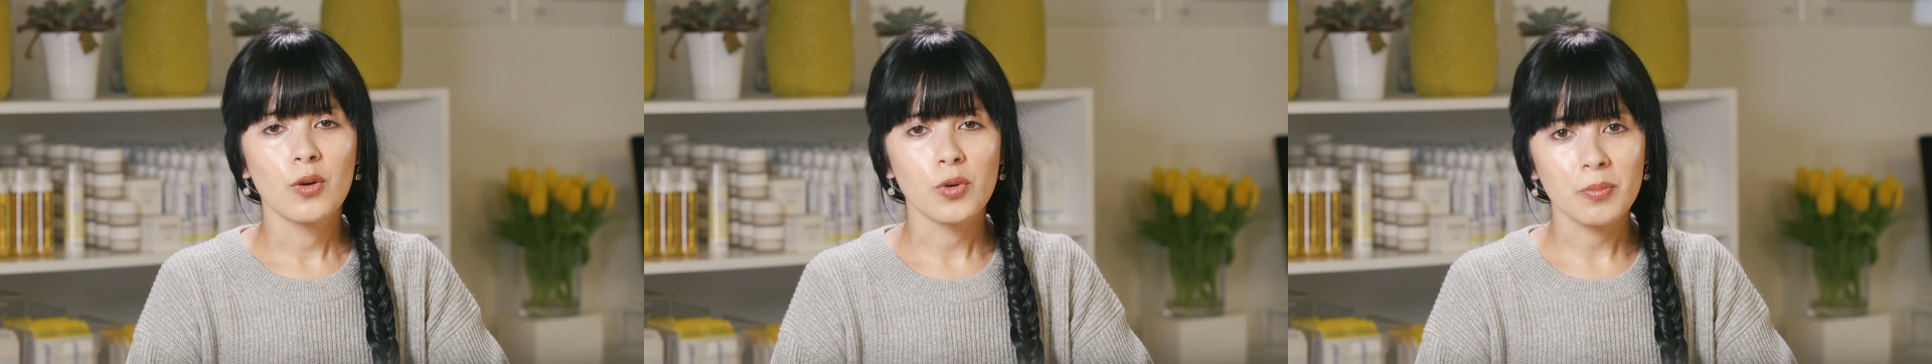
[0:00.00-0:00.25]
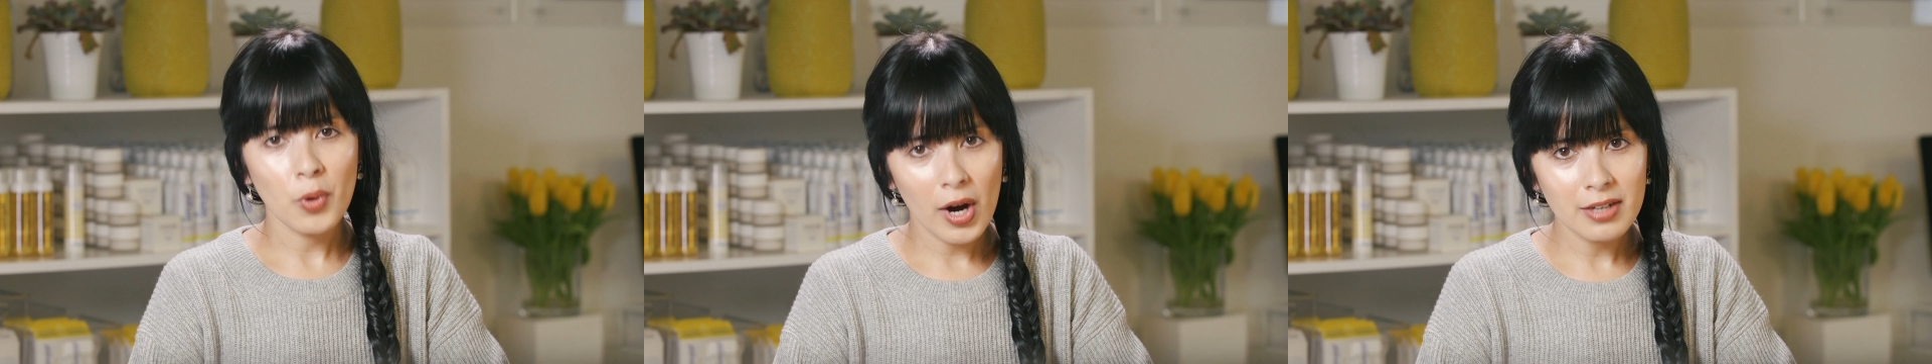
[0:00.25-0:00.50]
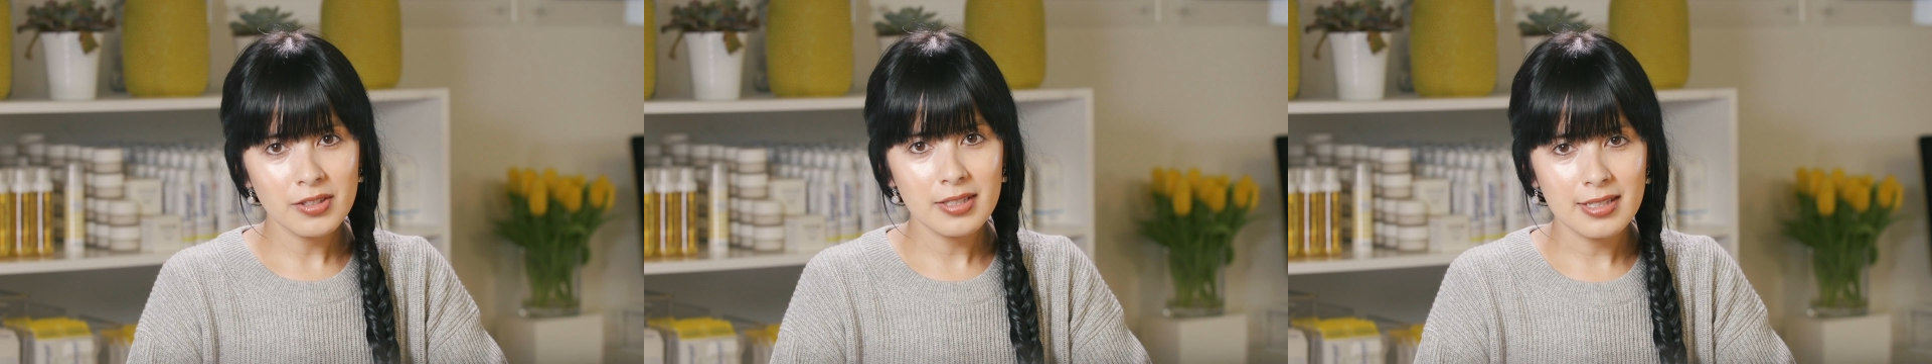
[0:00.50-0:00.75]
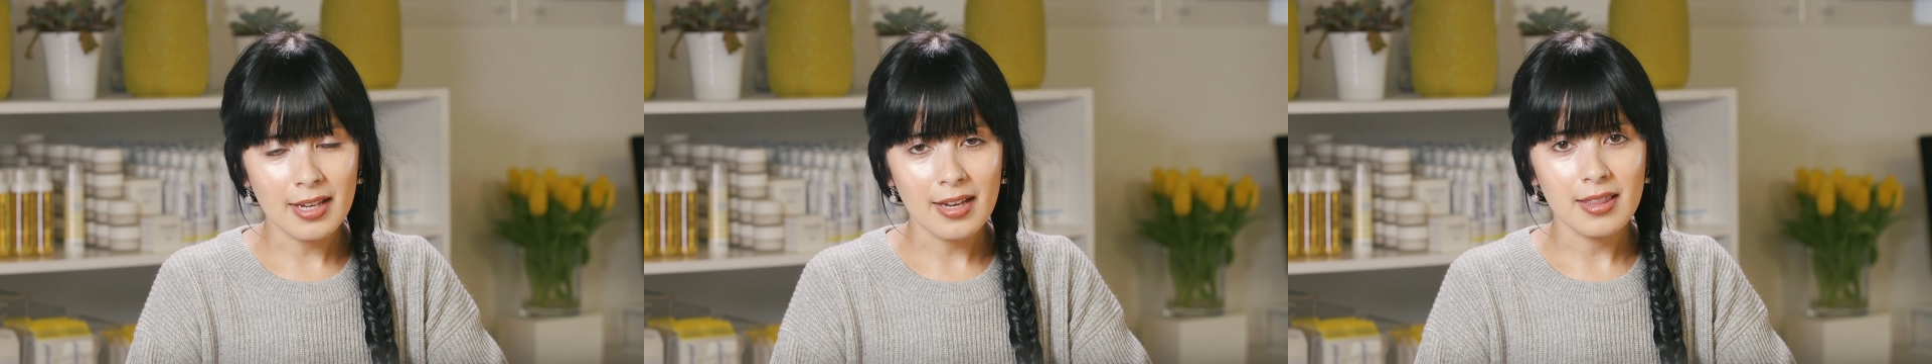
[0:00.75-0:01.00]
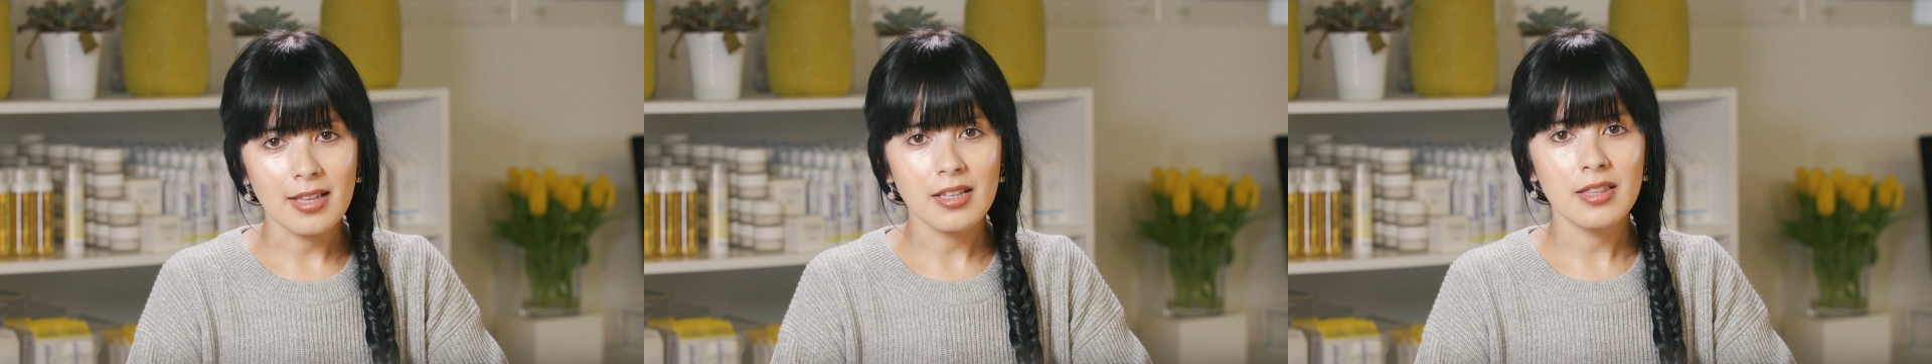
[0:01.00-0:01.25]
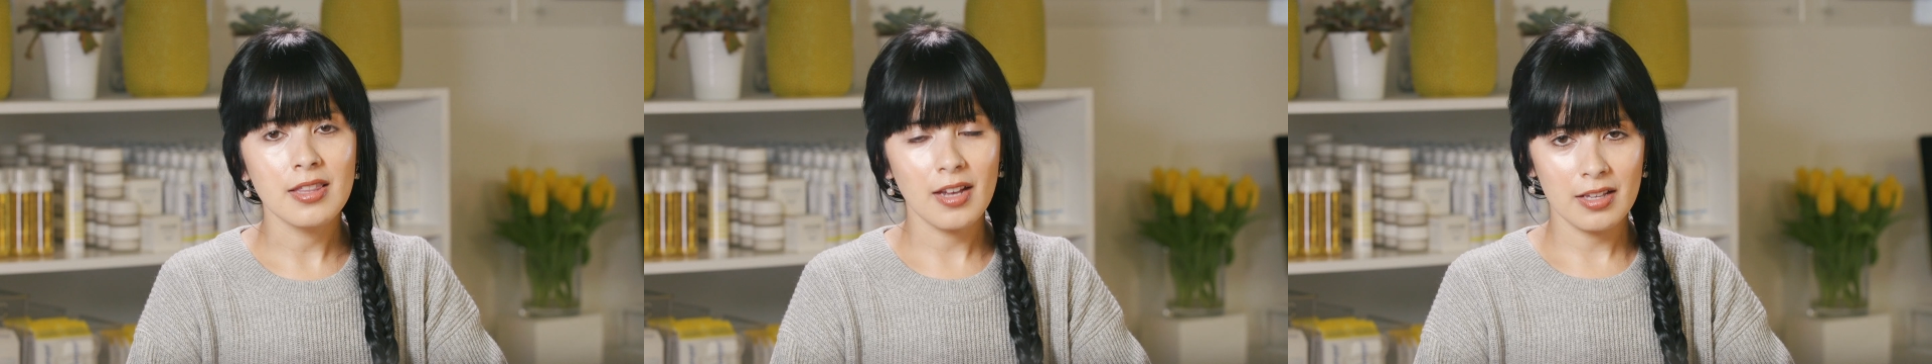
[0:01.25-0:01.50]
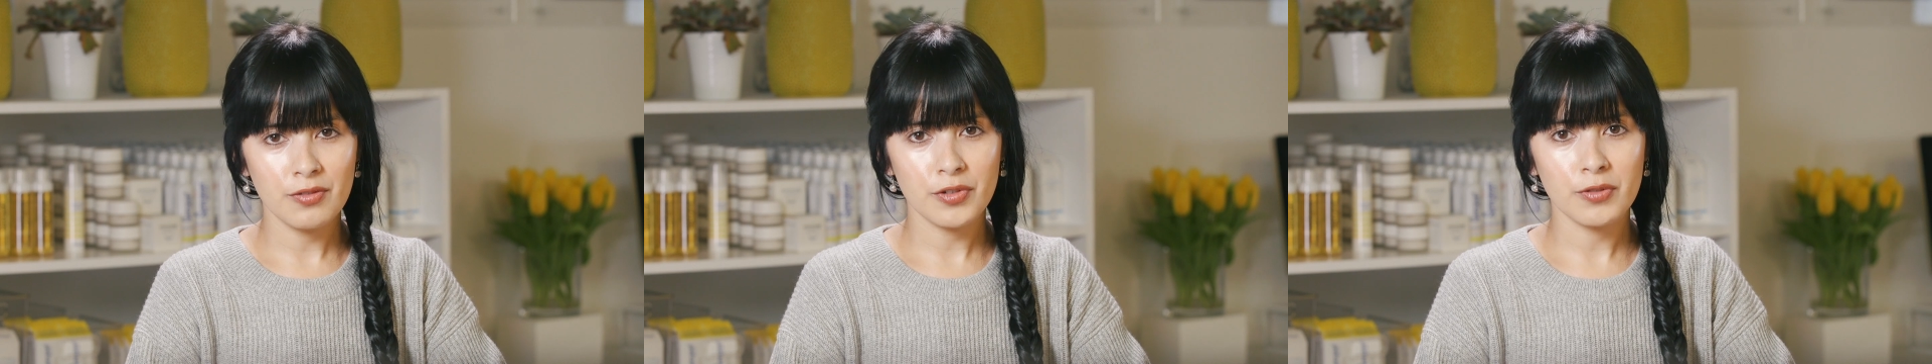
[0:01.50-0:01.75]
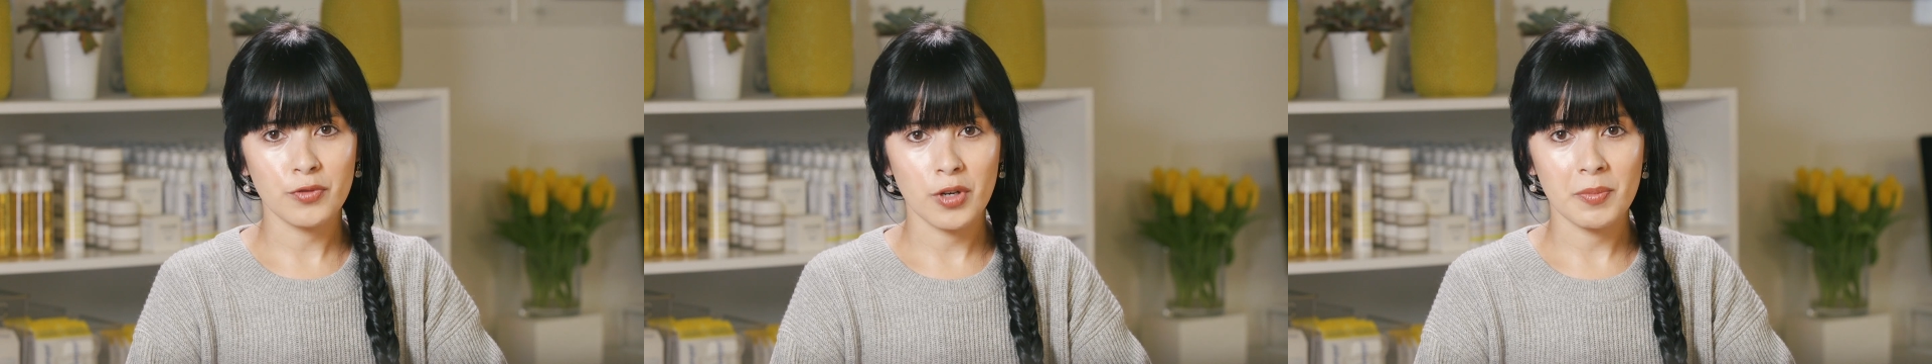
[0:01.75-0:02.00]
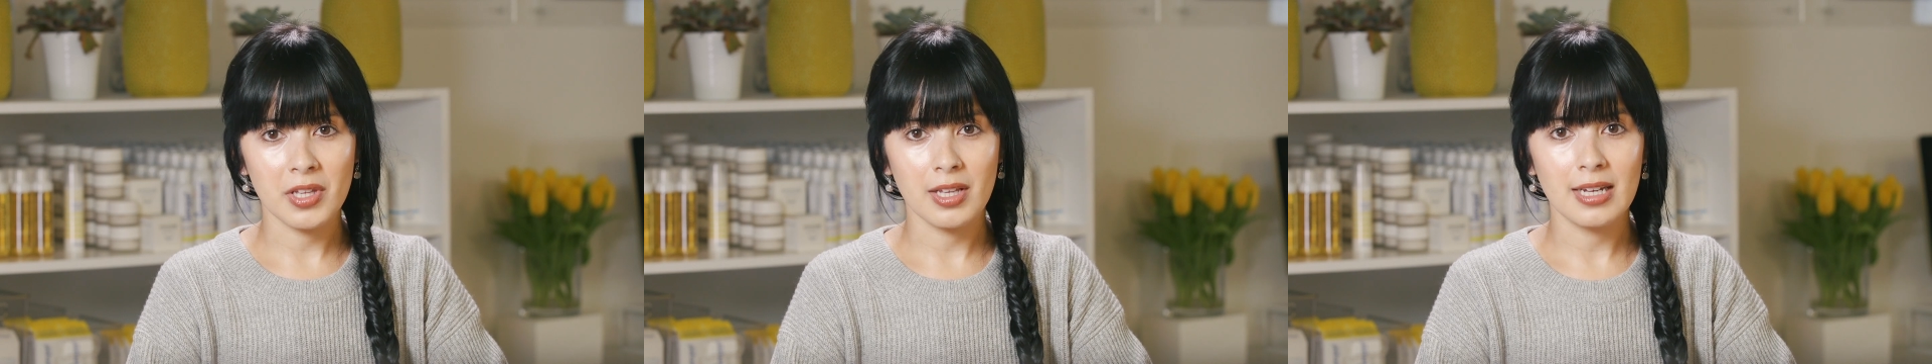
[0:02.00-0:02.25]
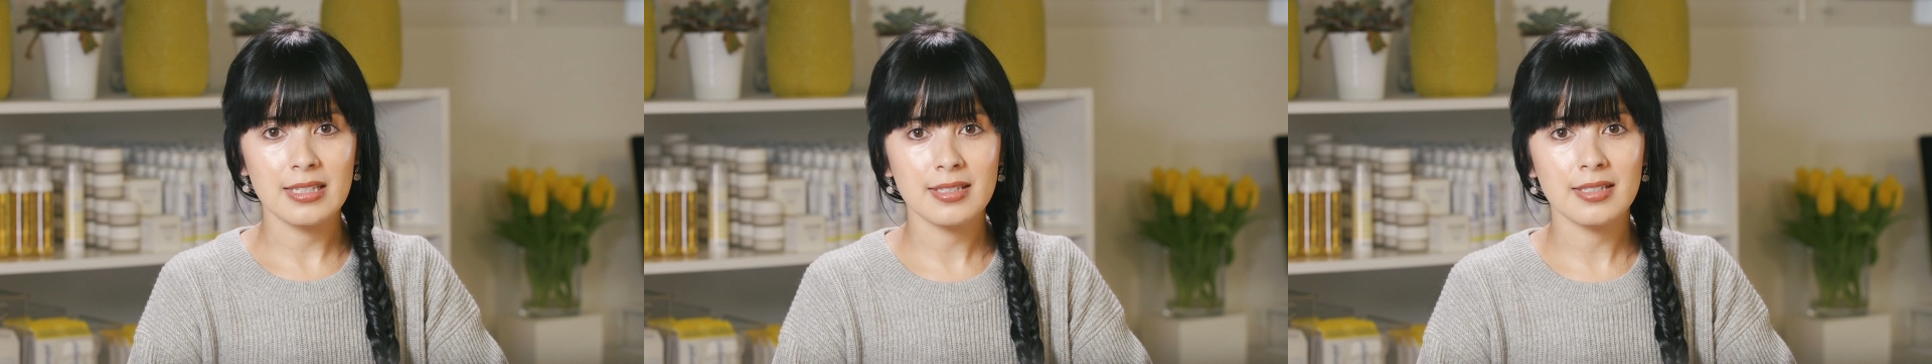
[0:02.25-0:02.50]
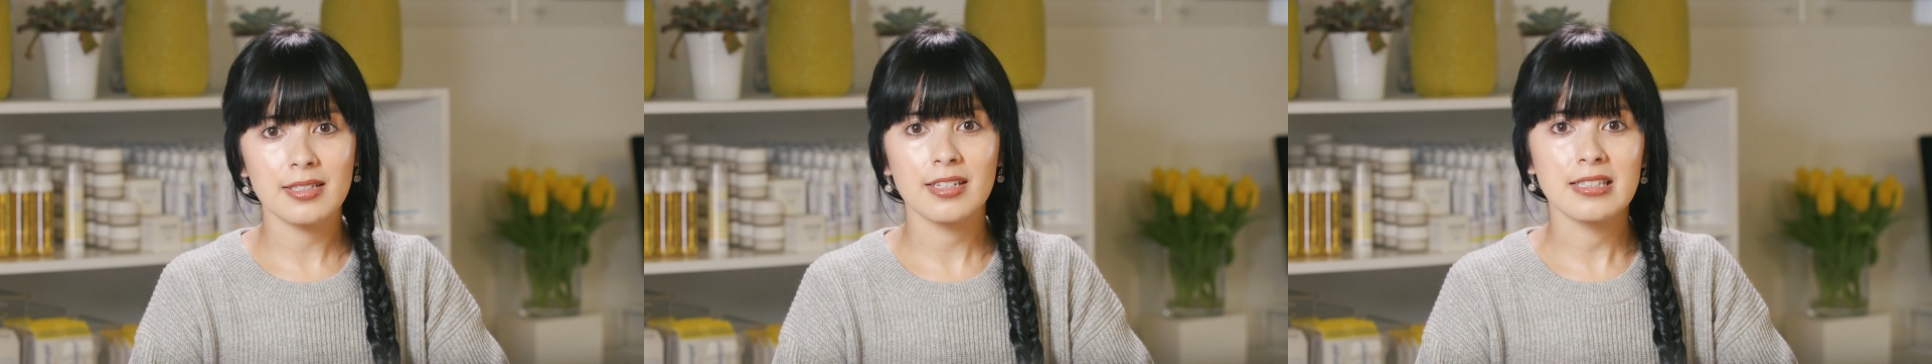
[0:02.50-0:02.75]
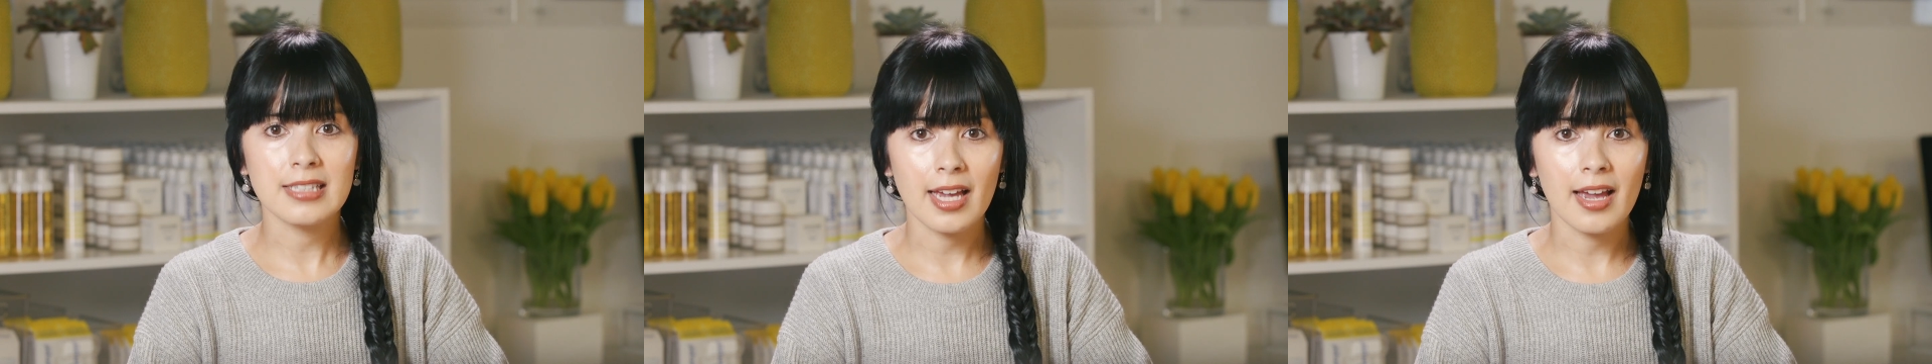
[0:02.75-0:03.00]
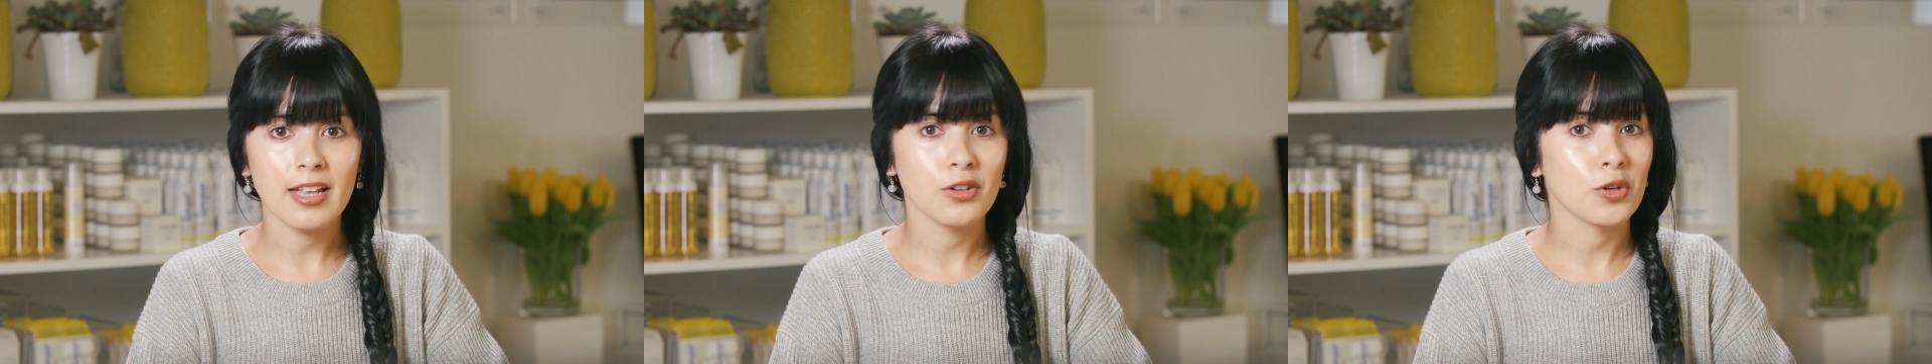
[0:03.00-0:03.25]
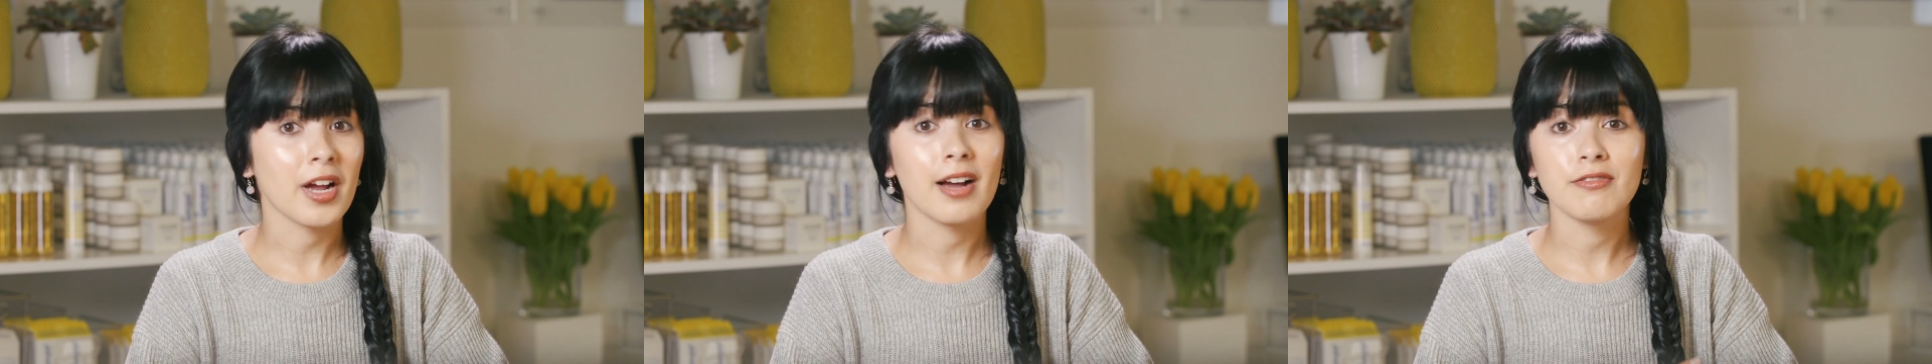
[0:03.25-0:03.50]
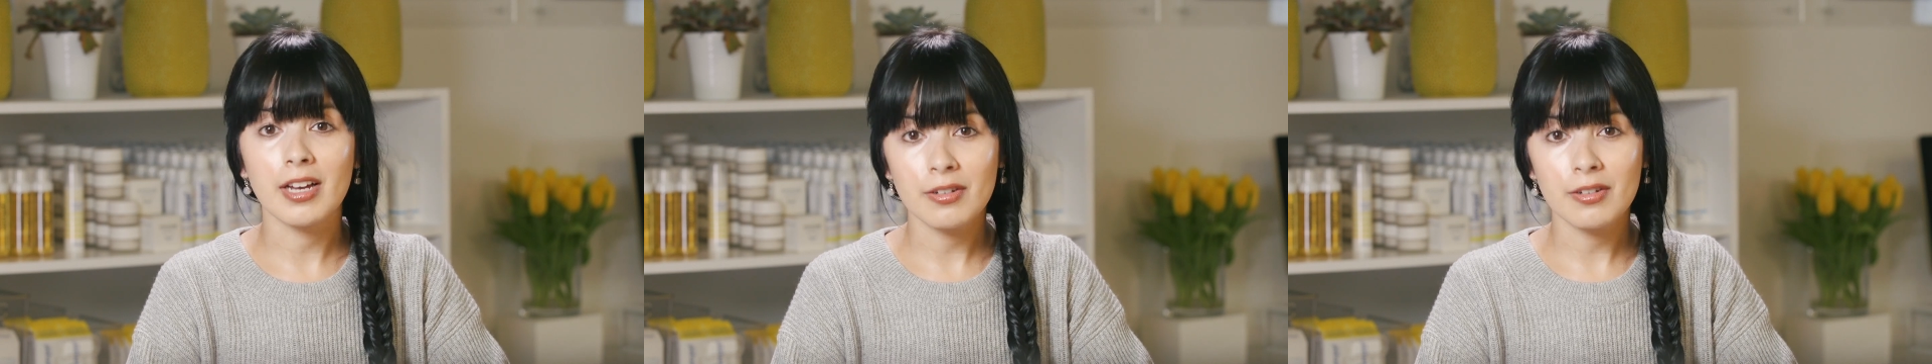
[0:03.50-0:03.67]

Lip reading: We're proud to say that none of our formulas contain or have